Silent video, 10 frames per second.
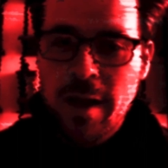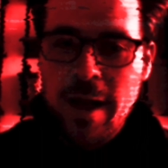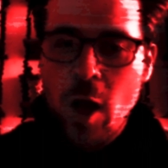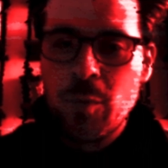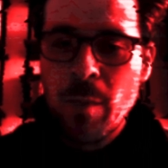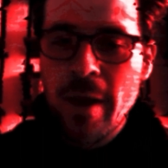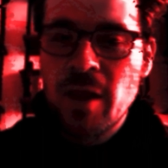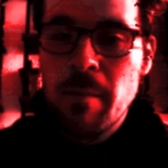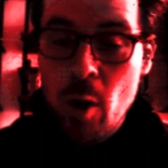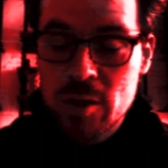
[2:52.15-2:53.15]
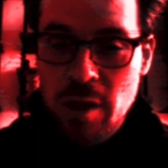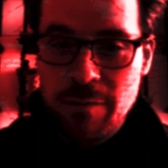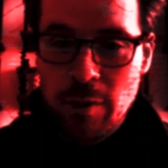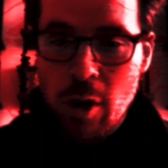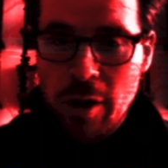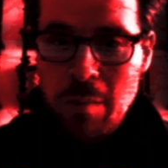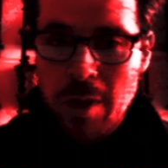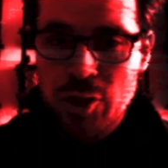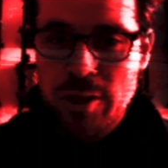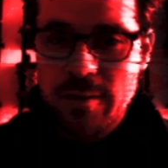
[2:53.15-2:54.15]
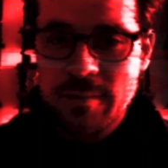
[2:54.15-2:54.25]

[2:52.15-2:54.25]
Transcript: can help you make the most out of your logging budget.